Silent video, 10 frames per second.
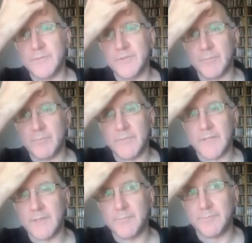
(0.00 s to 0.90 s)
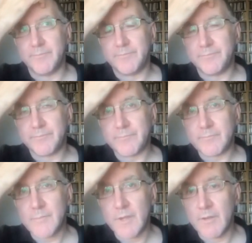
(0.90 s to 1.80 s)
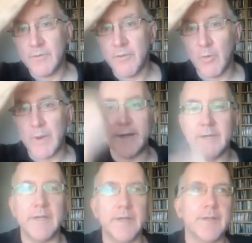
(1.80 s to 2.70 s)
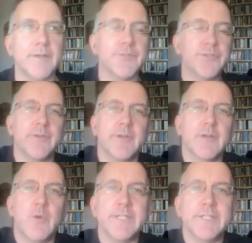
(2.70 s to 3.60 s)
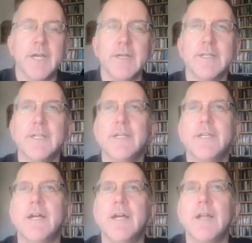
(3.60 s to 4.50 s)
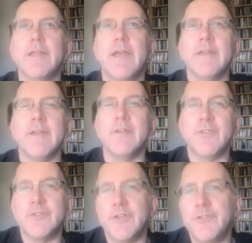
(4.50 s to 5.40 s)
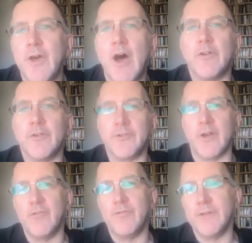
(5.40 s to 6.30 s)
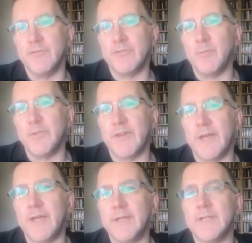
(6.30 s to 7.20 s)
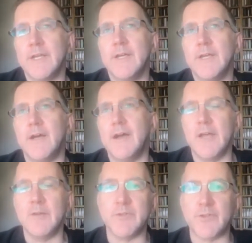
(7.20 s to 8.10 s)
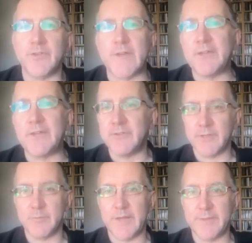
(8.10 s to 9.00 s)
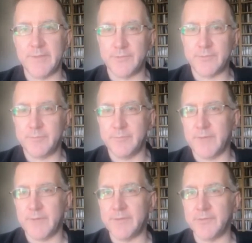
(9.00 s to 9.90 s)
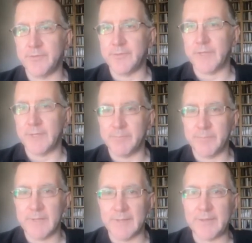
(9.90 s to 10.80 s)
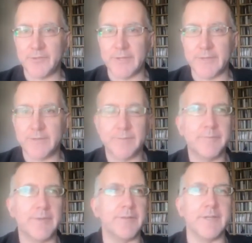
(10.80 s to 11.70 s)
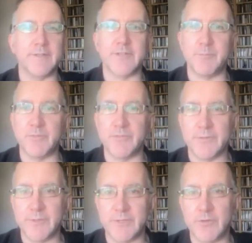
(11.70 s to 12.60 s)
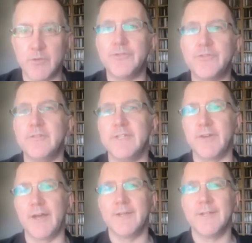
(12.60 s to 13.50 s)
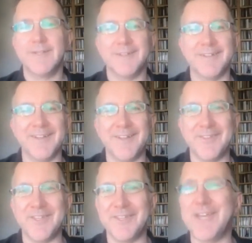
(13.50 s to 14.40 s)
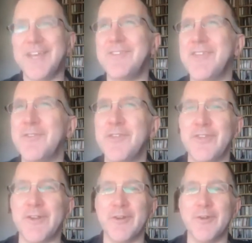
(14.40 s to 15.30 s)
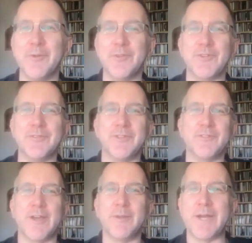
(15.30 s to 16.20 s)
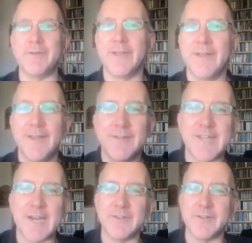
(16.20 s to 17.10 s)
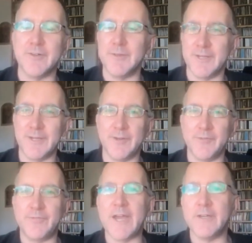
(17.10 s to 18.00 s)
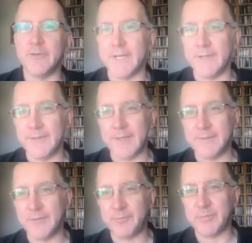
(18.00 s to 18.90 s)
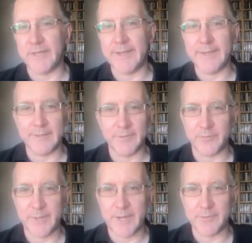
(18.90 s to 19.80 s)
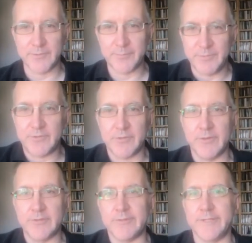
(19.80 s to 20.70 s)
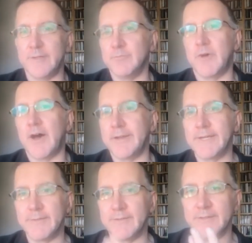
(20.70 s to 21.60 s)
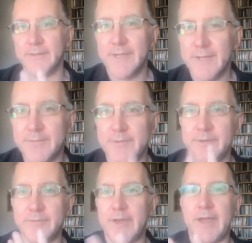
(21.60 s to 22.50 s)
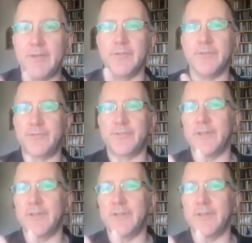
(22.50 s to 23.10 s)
from Norway as quite young. And so she saw herself in Fremstad and was just fascinated by this classic, I think, type of the Kunstdiva, the singer who is sort of, it's not about technical finery and display. It is about mysteriously embodying the essence